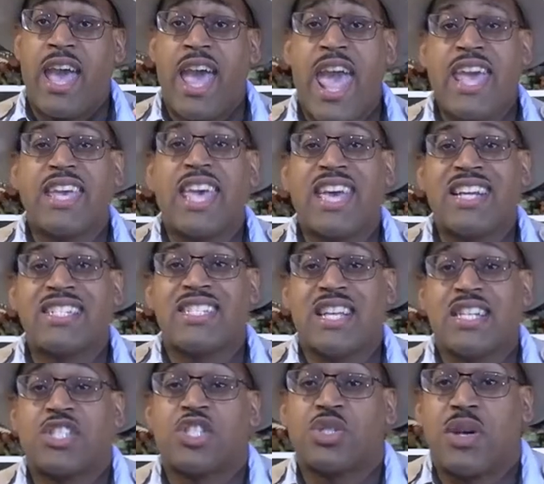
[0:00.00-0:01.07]
Hey kids,
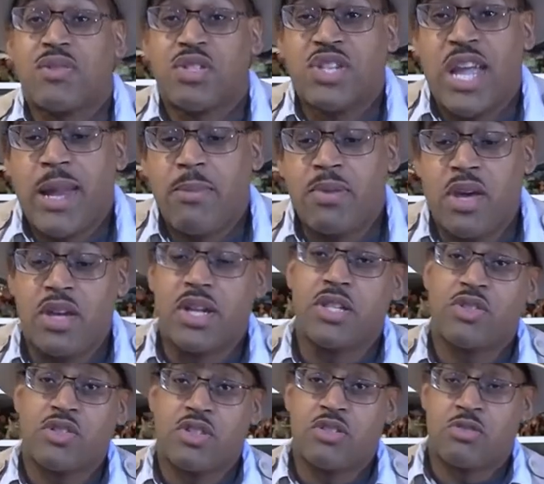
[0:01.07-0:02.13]
it's Jurassic James, and I'm
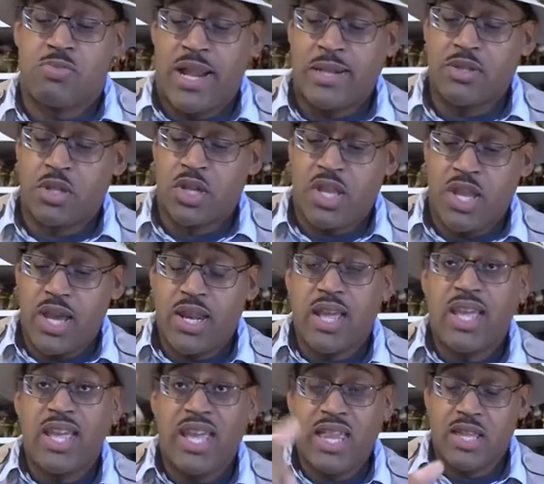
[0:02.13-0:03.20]
Tristan Explains looking at
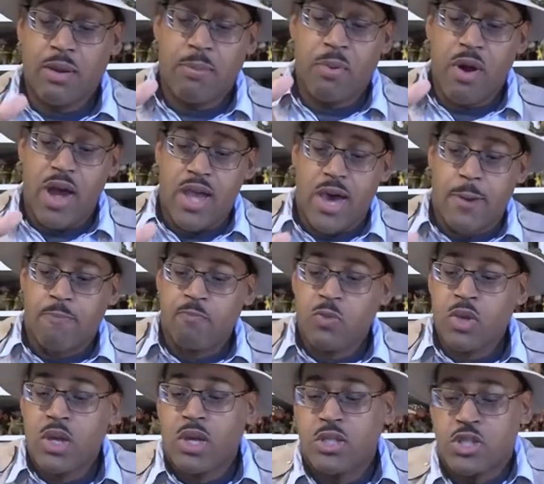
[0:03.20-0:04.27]
Helicoprion.
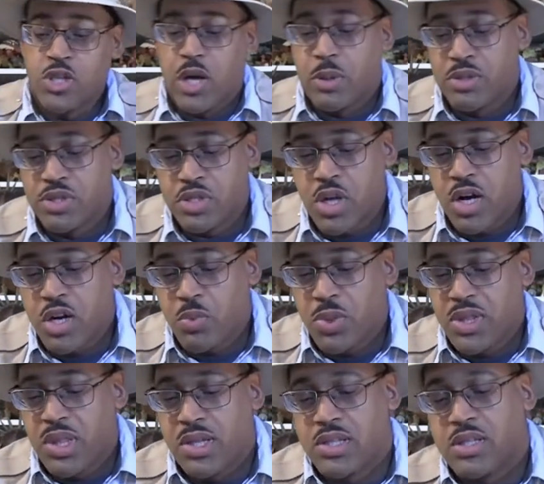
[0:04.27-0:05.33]
So I will start
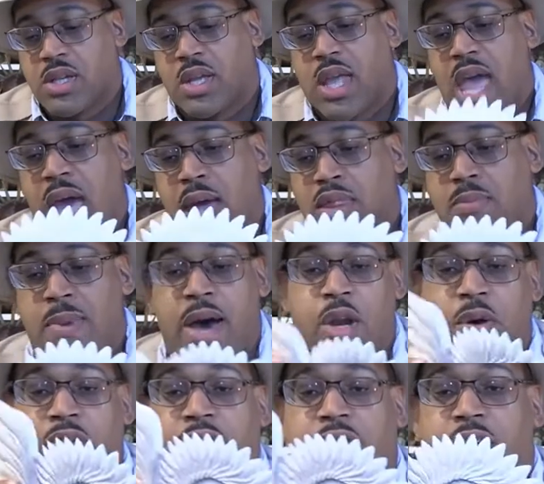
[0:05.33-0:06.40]
with this cast
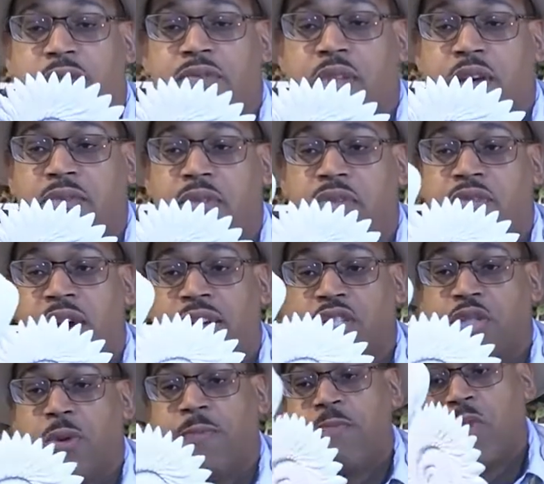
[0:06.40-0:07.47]
model of, of, of the
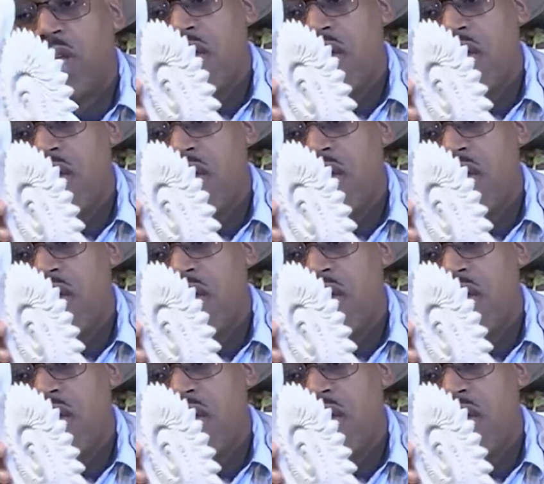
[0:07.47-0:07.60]
fossil.